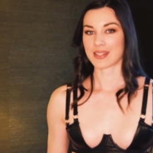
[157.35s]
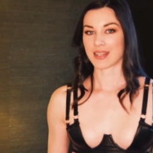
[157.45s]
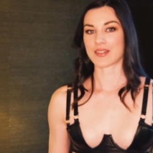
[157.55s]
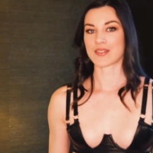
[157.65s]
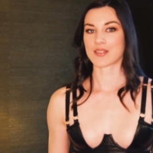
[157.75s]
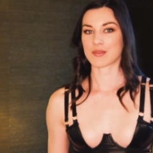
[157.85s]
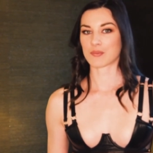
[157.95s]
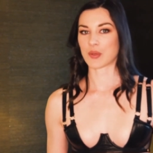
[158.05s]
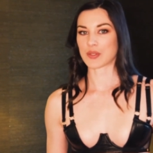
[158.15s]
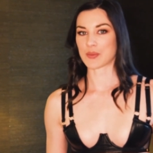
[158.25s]
There's
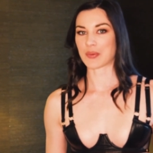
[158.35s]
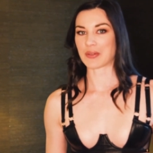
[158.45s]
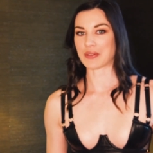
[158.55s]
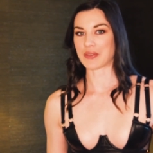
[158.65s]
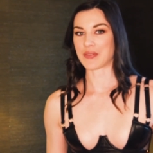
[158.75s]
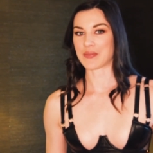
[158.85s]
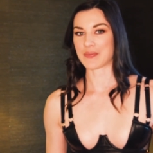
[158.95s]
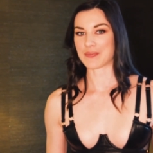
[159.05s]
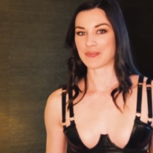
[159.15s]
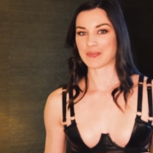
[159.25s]
multiple
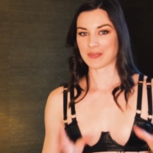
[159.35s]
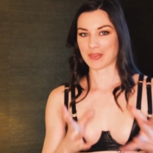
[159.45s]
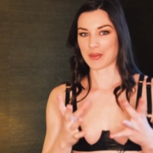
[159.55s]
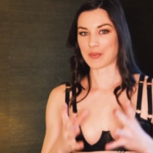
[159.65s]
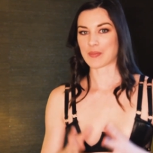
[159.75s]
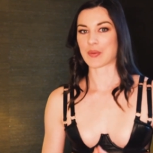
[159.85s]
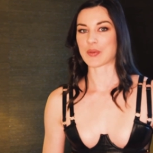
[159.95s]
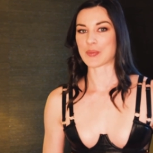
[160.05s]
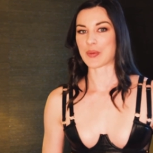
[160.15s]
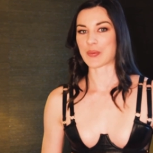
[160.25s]

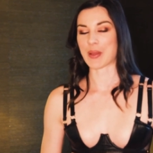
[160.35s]
multiple